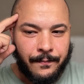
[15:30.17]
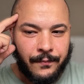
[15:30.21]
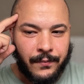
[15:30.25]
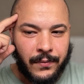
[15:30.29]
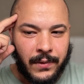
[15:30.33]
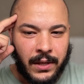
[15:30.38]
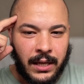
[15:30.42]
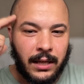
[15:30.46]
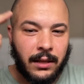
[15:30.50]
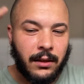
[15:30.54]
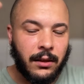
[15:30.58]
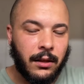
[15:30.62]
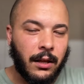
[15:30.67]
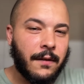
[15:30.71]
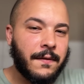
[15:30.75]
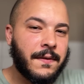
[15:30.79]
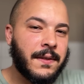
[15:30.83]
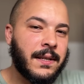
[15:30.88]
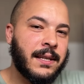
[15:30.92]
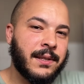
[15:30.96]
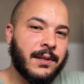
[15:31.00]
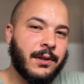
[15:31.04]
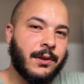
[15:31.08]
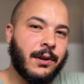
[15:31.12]
he loves
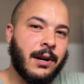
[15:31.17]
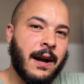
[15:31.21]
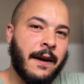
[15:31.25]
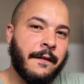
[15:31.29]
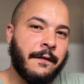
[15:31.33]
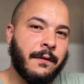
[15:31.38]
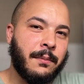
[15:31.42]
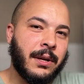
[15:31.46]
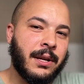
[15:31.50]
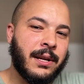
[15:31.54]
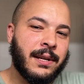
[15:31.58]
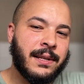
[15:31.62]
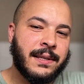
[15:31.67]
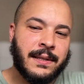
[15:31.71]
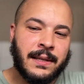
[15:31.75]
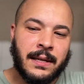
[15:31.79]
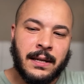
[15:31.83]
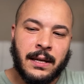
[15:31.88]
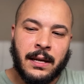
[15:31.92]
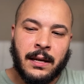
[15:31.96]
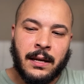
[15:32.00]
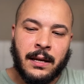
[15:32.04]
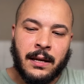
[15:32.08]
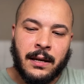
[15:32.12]
his craft, because
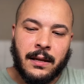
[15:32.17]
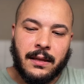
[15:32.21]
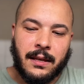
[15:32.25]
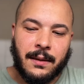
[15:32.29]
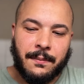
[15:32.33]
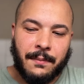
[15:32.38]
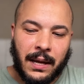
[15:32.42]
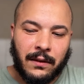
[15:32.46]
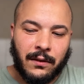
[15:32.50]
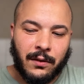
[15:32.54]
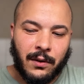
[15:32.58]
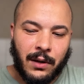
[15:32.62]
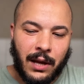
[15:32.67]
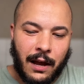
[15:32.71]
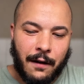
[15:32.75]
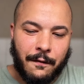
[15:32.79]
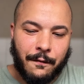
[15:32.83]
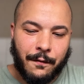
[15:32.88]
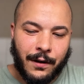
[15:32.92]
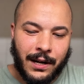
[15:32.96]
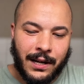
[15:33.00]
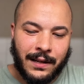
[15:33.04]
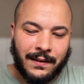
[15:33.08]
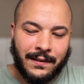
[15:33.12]
the mental
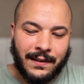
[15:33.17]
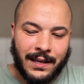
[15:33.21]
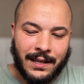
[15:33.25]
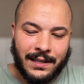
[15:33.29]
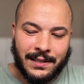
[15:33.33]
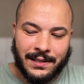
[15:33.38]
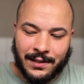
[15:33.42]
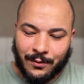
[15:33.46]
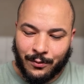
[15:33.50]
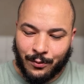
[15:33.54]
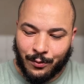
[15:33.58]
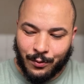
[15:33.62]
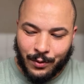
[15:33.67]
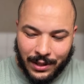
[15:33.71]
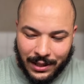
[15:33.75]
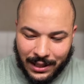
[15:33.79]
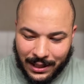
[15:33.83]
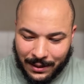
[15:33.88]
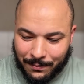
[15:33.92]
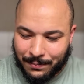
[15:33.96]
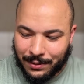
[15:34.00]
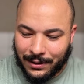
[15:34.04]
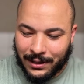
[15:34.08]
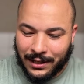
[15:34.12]
effort it takes to
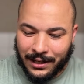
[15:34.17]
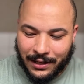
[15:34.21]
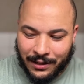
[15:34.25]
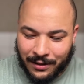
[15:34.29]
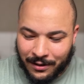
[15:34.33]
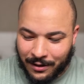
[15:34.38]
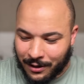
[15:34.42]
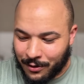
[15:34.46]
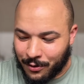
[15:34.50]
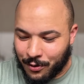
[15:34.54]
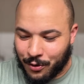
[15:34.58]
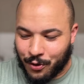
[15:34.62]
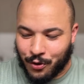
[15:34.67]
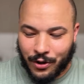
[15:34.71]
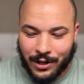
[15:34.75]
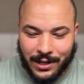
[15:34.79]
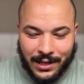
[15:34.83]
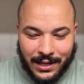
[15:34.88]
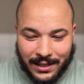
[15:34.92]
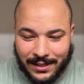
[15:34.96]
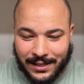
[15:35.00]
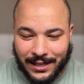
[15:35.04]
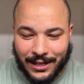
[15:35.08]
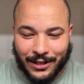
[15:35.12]
really plan a new
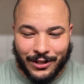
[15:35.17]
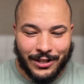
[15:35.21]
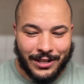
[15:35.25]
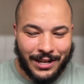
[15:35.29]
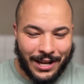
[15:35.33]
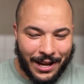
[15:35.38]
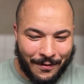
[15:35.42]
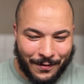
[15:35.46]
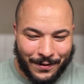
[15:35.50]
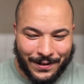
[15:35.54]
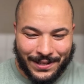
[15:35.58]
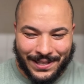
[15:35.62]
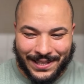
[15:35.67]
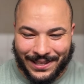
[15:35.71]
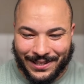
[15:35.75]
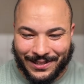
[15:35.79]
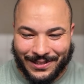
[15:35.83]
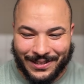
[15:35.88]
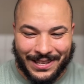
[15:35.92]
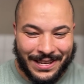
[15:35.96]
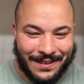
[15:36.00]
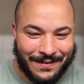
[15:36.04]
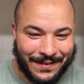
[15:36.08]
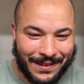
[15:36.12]
training session every
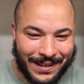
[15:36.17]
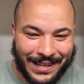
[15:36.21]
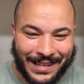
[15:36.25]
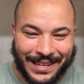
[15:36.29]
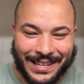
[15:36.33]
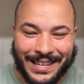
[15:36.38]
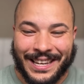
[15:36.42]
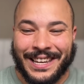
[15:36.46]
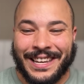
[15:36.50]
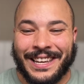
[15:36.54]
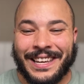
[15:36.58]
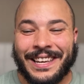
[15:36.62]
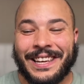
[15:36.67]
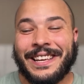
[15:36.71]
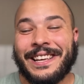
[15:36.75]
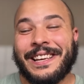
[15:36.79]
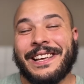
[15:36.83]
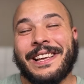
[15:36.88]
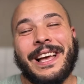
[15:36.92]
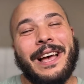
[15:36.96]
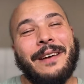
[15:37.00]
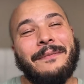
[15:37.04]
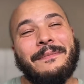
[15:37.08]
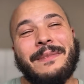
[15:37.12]
single evening,
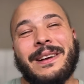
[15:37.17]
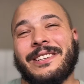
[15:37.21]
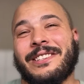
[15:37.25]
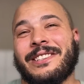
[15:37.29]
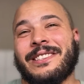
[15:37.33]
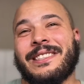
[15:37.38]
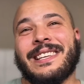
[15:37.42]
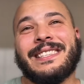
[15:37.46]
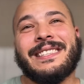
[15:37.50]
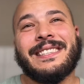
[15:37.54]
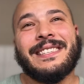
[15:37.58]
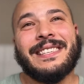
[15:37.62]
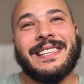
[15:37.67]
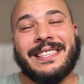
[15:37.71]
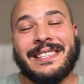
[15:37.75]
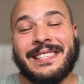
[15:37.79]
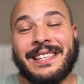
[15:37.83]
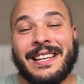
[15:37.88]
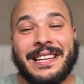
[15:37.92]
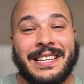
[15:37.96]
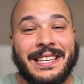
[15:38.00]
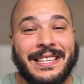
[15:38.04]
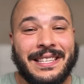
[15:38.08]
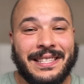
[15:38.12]
I imagine that's
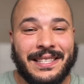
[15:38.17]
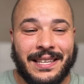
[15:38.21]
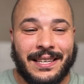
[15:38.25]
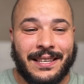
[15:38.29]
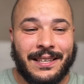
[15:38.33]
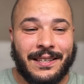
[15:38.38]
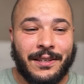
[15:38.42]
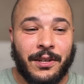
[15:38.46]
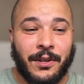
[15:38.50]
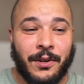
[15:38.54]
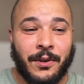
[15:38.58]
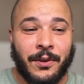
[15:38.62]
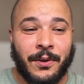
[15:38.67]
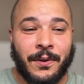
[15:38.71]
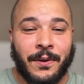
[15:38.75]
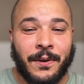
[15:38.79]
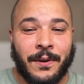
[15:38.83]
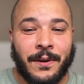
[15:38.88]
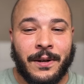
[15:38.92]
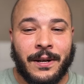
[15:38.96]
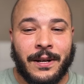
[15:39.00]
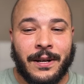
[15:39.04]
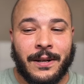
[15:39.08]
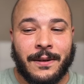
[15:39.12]
not easy, you know?
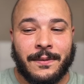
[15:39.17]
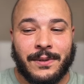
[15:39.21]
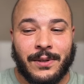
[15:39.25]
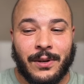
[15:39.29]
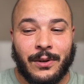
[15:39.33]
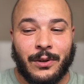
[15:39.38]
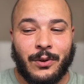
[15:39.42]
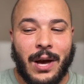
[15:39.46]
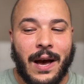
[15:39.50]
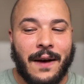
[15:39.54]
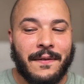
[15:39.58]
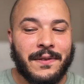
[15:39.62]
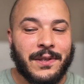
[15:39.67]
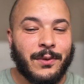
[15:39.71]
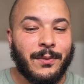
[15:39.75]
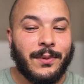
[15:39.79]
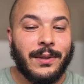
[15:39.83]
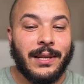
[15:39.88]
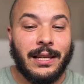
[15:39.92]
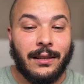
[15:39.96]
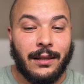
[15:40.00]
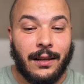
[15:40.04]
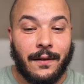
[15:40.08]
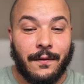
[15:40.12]
So you have to
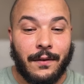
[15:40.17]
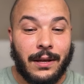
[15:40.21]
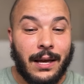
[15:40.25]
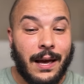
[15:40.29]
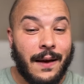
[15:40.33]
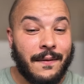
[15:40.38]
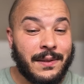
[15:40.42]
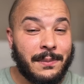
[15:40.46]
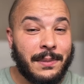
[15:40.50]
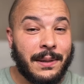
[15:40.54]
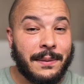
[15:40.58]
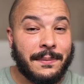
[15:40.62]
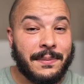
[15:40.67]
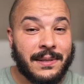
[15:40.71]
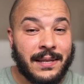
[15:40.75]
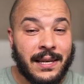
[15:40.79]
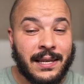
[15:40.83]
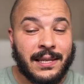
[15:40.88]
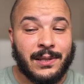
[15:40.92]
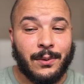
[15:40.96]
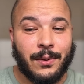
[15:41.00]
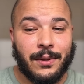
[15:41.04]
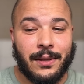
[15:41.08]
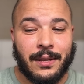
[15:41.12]
really love it. You have to be
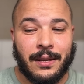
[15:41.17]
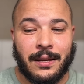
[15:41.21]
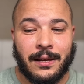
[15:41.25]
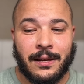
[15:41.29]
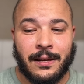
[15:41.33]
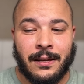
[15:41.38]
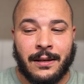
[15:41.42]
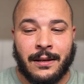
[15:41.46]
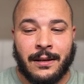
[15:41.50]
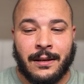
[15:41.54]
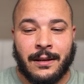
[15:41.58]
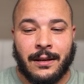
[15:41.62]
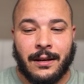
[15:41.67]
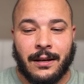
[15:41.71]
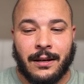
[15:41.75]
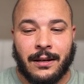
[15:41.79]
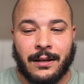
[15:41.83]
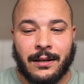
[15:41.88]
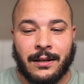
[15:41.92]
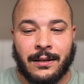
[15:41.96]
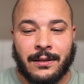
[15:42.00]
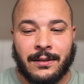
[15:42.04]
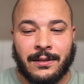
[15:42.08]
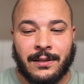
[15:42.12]
obsessed with it
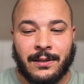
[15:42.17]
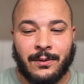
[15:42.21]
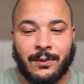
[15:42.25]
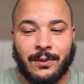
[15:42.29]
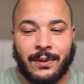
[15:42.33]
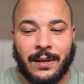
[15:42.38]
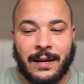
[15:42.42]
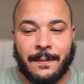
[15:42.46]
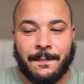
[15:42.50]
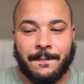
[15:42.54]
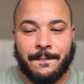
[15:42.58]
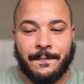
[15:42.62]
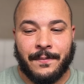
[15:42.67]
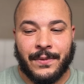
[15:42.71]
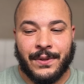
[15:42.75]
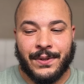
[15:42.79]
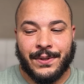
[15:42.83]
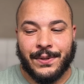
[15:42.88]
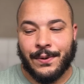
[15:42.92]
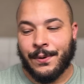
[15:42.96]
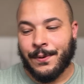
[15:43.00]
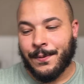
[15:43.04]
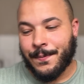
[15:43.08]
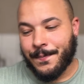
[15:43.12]
to do that. And
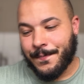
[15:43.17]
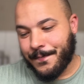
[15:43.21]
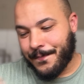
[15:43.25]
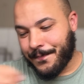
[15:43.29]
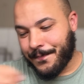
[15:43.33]
so